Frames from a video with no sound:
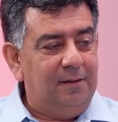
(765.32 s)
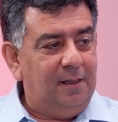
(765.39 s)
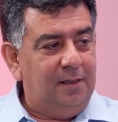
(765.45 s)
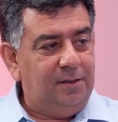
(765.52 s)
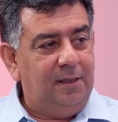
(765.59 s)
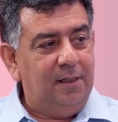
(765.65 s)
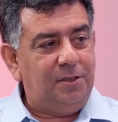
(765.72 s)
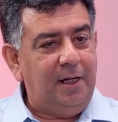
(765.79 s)

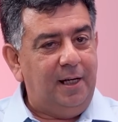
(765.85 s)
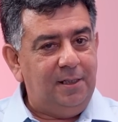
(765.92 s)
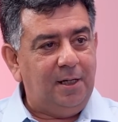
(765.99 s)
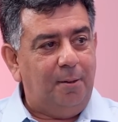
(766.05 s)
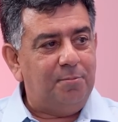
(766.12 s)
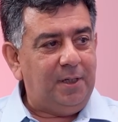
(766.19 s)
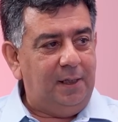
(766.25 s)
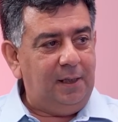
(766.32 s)
The share
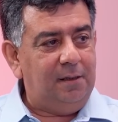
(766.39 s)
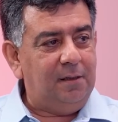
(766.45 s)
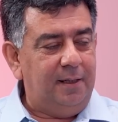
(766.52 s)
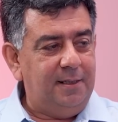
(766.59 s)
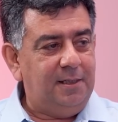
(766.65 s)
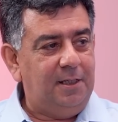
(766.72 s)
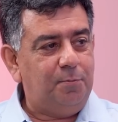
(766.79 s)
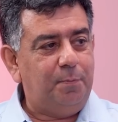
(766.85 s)
jumps, I think
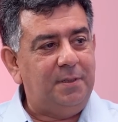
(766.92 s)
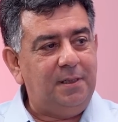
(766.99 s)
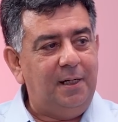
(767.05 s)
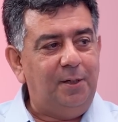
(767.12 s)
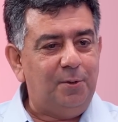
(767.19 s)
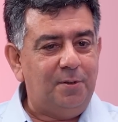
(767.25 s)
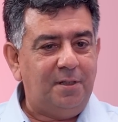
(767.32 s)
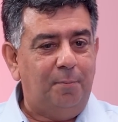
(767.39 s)

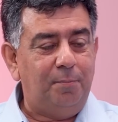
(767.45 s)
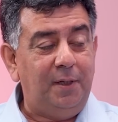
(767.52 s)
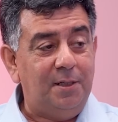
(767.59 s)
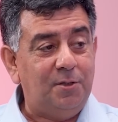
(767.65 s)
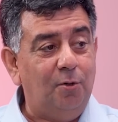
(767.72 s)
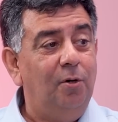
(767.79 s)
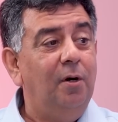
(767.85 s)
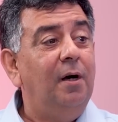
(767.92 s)
36% or something.
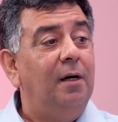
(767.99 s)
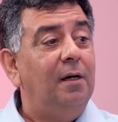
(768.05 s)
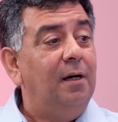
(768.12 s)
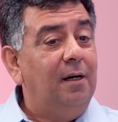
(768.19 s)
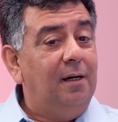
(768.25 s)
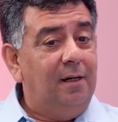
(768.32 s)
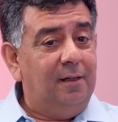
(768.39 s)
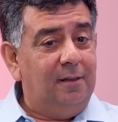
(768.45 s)
So
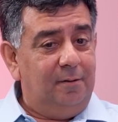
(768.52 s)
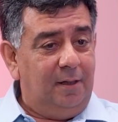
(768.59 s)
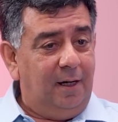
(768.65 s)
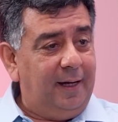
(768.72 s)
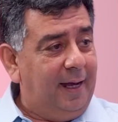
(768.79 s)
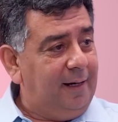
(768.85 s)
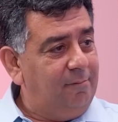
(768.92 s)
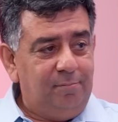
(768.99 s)

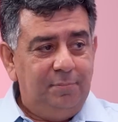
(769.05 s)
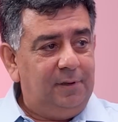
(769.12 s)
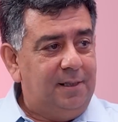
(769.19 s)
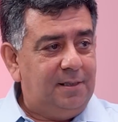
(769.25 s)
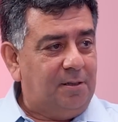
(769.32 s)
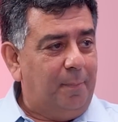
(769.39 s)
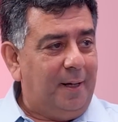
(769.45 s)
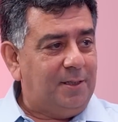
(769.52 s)
again,
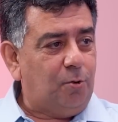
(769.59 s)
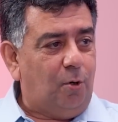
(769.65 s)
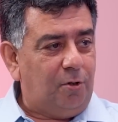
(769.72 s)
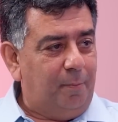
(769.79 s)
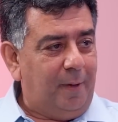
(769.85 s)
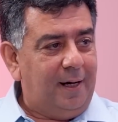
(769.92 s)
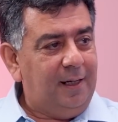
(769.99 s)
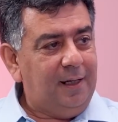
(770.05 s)
it's the best
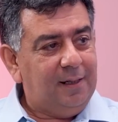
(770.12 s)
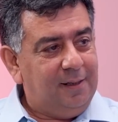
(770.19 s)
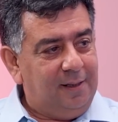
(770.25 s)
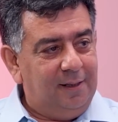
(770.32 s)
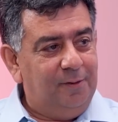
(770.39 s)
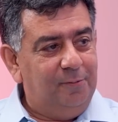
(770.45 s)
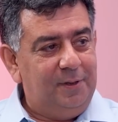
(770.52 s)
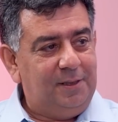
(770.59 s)
automatic,
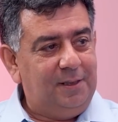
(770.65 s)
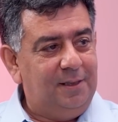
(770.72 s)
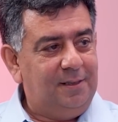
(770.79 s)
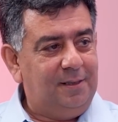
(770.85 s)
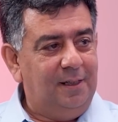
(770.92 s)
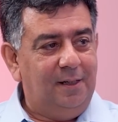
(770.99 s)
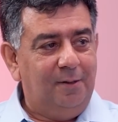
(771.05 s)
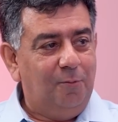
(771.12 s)
which
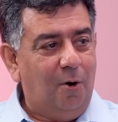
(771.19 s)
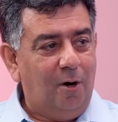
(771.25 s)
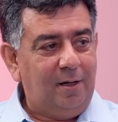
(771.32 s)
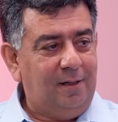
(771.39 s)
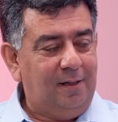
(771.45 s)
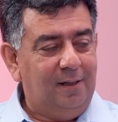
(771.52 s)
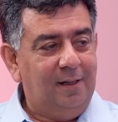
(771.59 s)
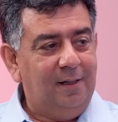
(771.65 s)
is what
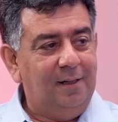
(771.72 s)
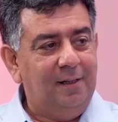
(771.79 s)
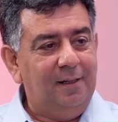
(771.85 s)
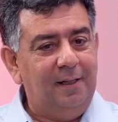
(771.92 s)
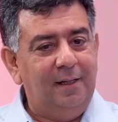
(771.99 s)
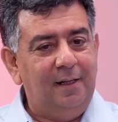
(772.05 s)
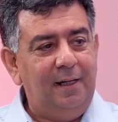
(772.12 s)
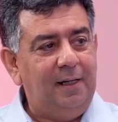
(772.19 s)

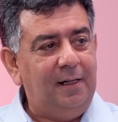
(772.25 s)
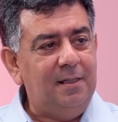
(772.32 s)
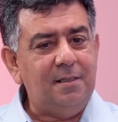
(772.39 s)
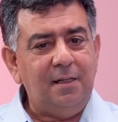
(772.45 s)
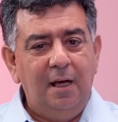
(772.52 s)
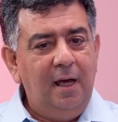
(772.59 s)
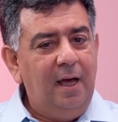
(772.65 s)
it is.